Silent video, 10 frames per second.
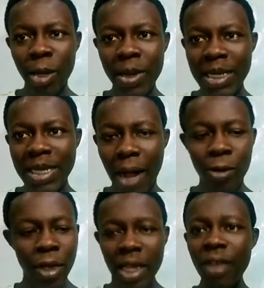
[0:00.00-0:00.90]
is down,
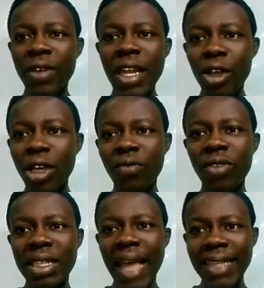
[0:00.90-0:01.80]
if
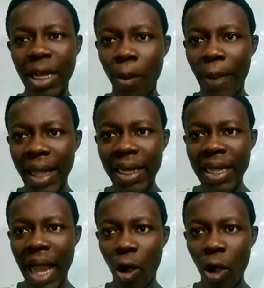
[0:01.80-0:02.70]
these guys are not buying
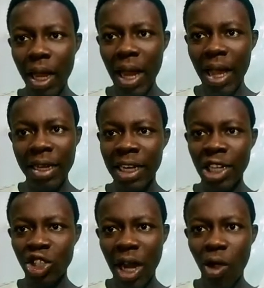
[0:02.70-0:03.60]
their oil, the
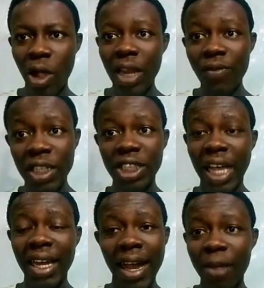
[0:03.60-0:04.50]
Nigerian oil, if the
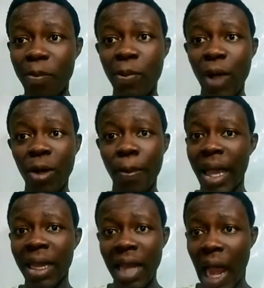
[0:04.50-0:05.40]
China people are not
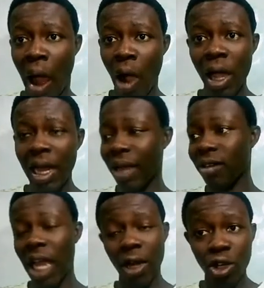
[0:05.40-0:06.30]
buying our oil and
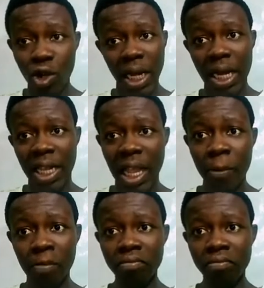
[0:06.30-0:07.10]
they are not doing anything,